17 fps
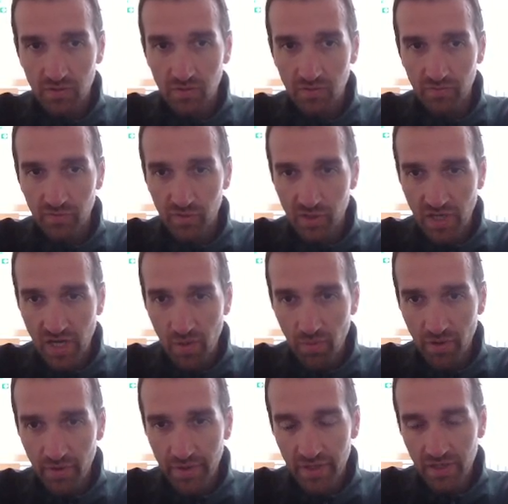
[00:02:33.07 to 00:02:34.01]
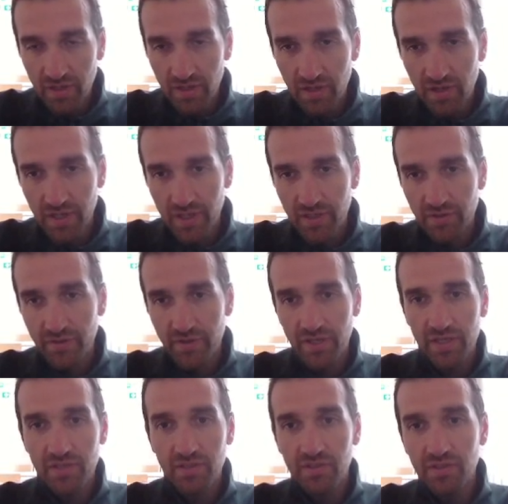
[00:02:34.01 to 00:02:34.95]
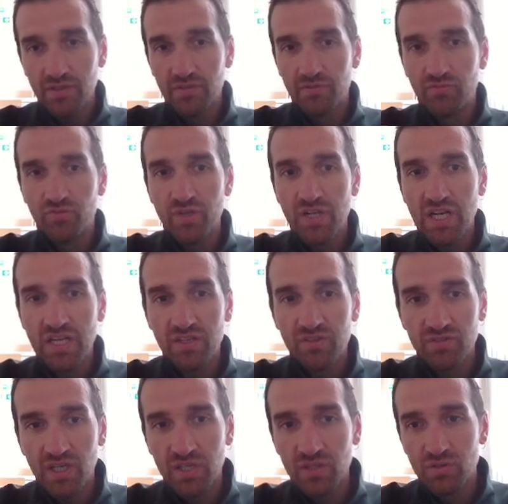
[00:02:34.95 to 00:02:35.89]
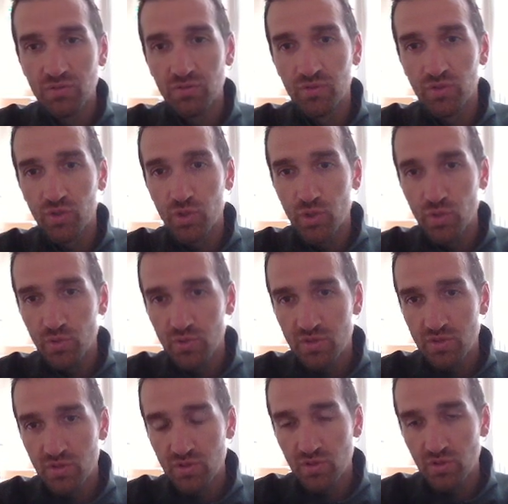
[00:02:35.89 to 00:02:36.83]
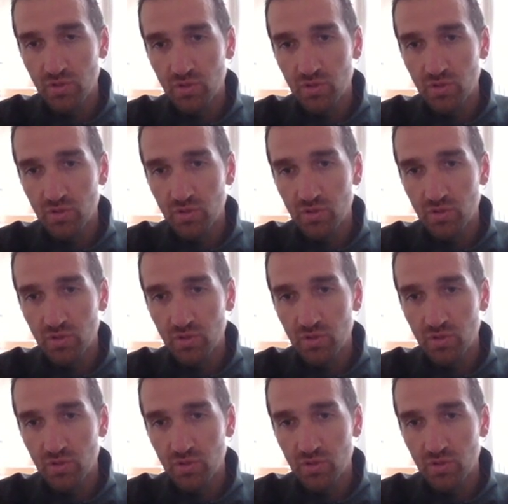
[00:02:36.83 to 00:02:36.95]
vocabulary and then really try to use it